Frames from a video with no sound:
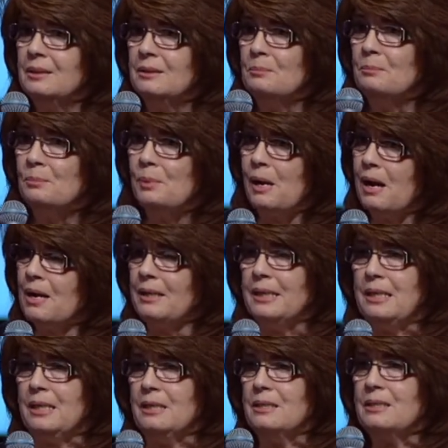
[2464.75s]

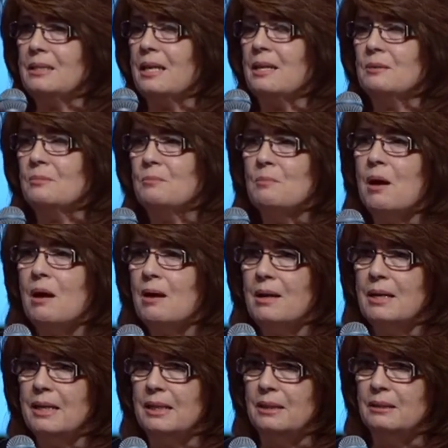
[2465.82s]
bodies and
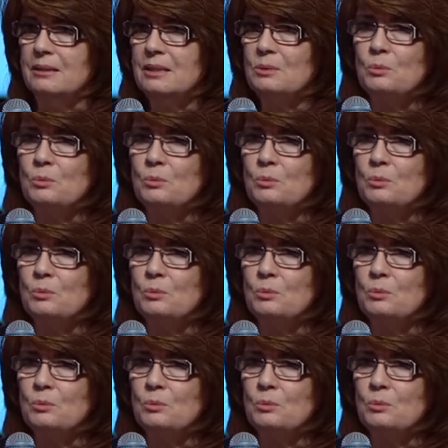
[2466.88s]
minds.